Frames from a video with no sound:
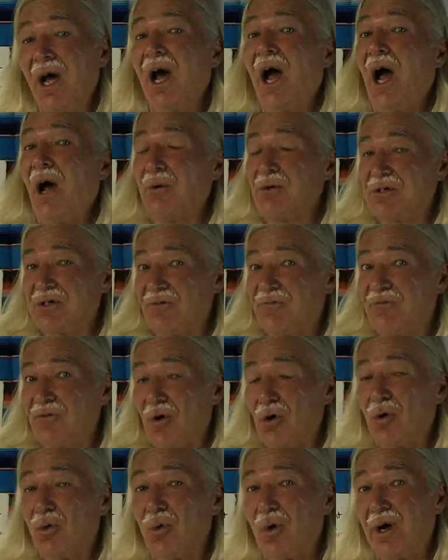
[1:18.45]
I was a
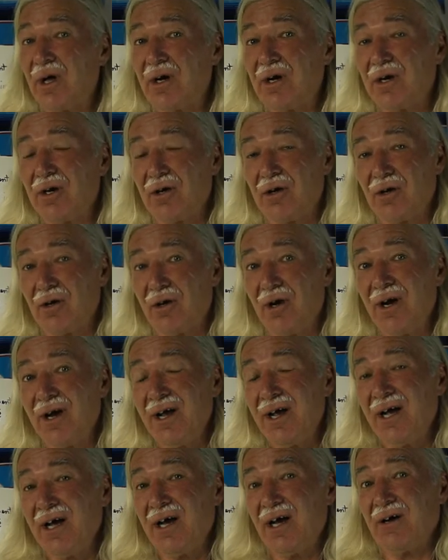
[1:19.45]
photo editor
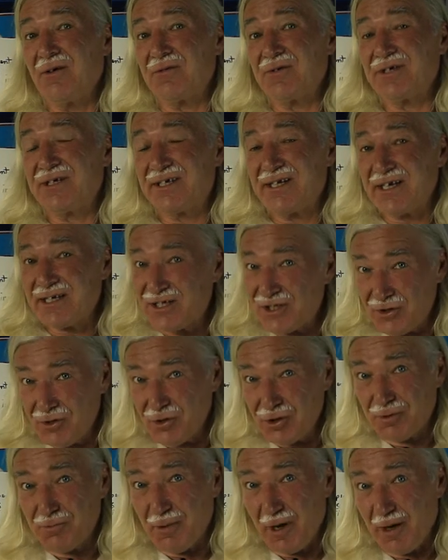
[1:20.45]
of 6
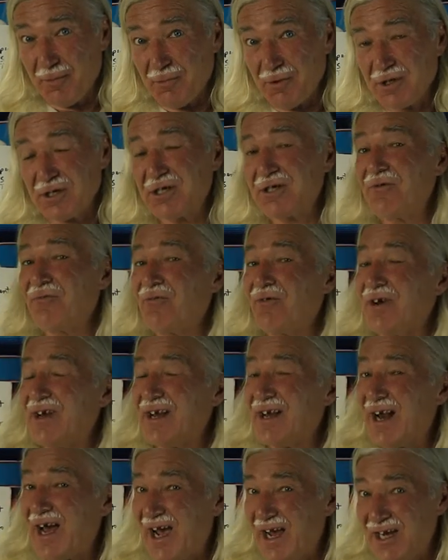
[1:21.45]
newspapers for
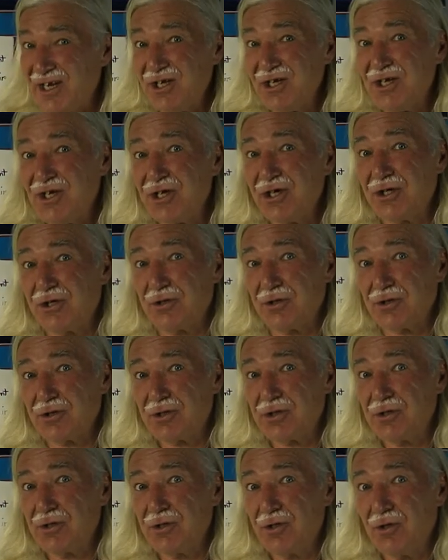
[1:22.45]
9
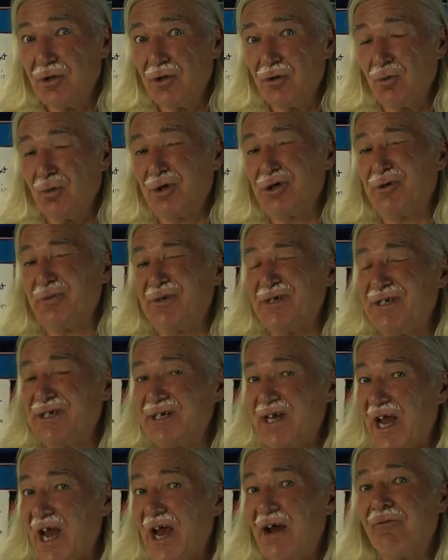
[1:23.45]
years, which
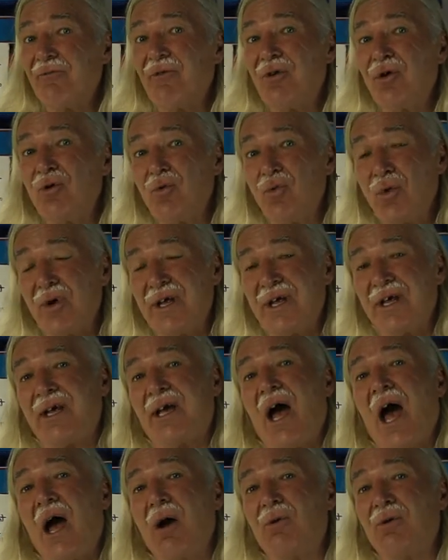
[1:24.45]
means every
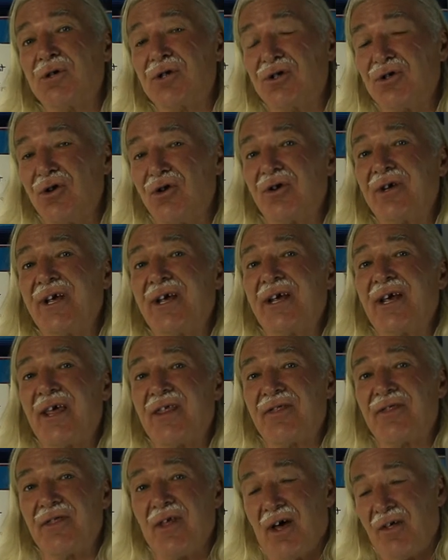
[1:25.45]
week I was looking
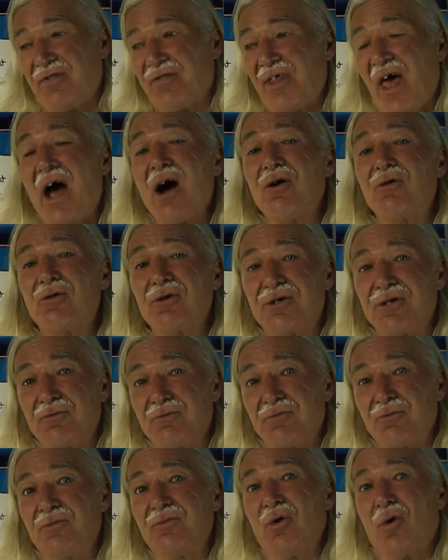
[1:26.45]
at
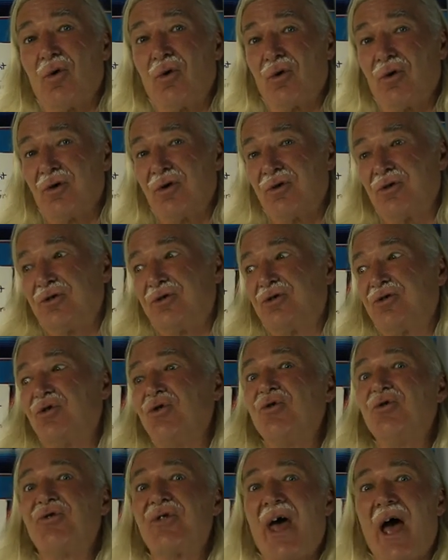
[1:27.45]
1,000 or
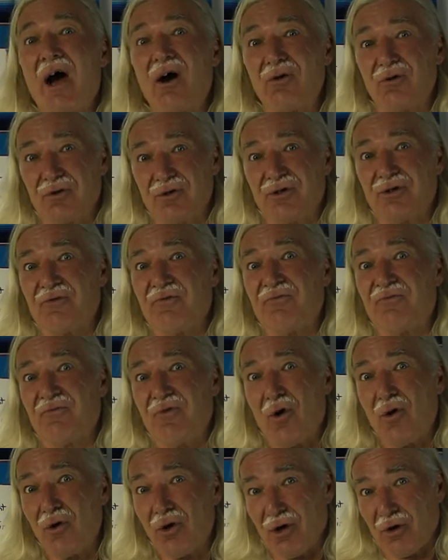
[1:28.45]
2,000
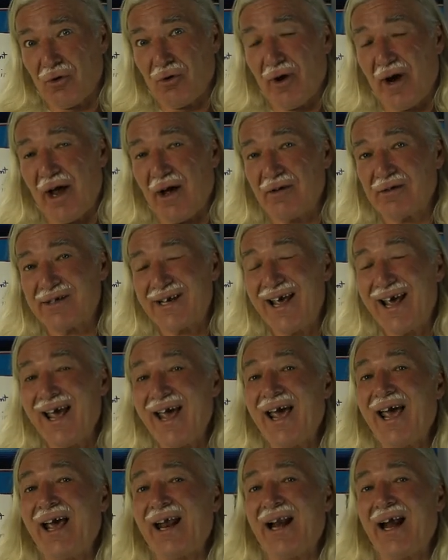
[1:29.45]
photographs,
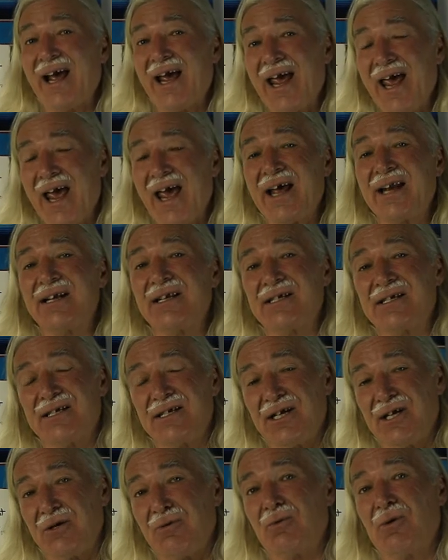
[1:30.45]
and I had to
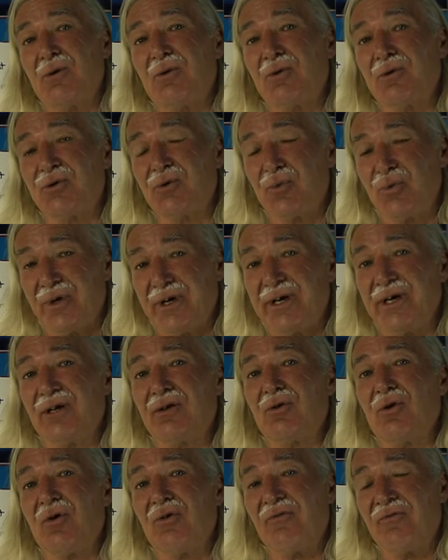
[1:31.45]
see what was
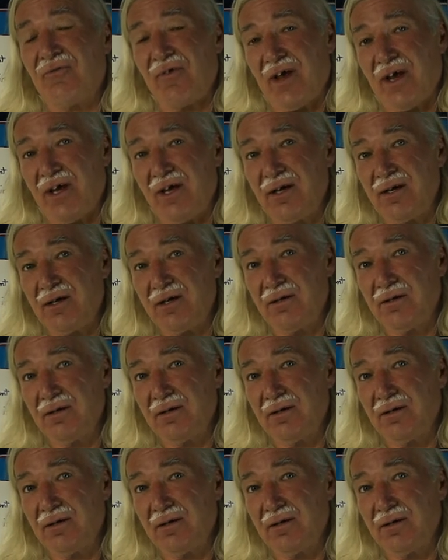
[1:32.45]
real or fake.